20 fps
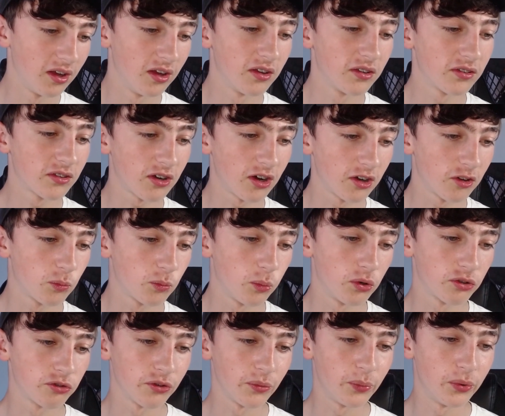Sky
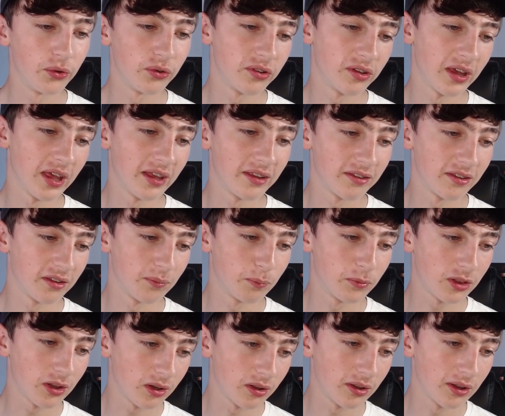Sports reporting it as a
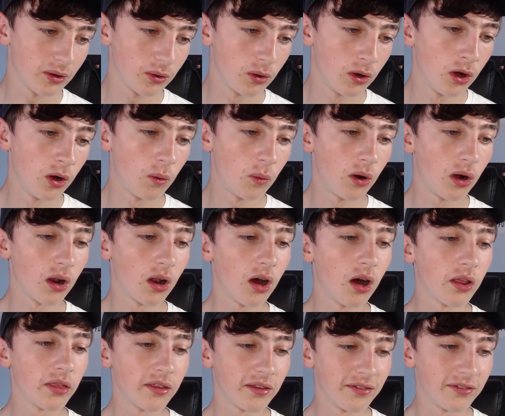done deal, while
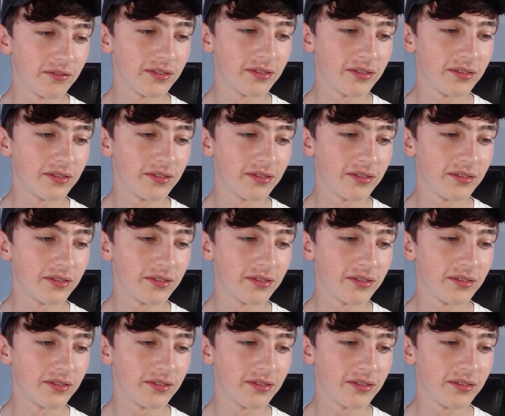others